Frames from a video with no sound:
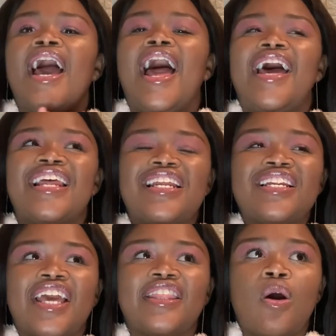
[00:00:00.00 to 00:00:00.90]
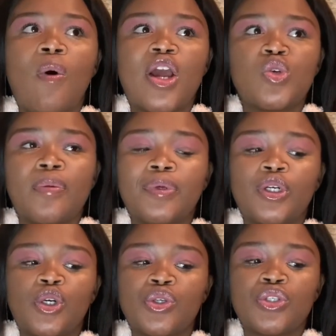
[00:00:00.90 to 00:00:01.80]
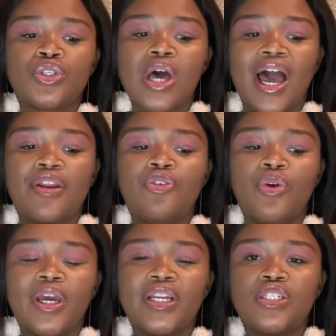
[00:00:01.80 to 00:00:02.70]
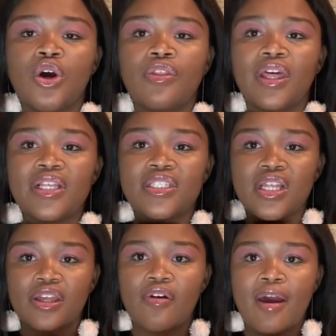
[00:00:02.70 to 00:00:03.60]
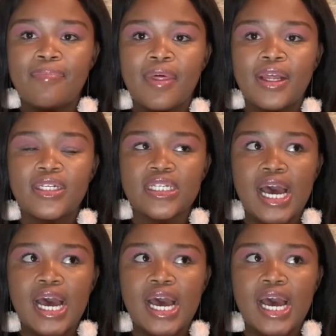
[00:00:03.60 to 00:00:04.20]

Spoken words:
And I didn't get the white one because I had read on the Instagram that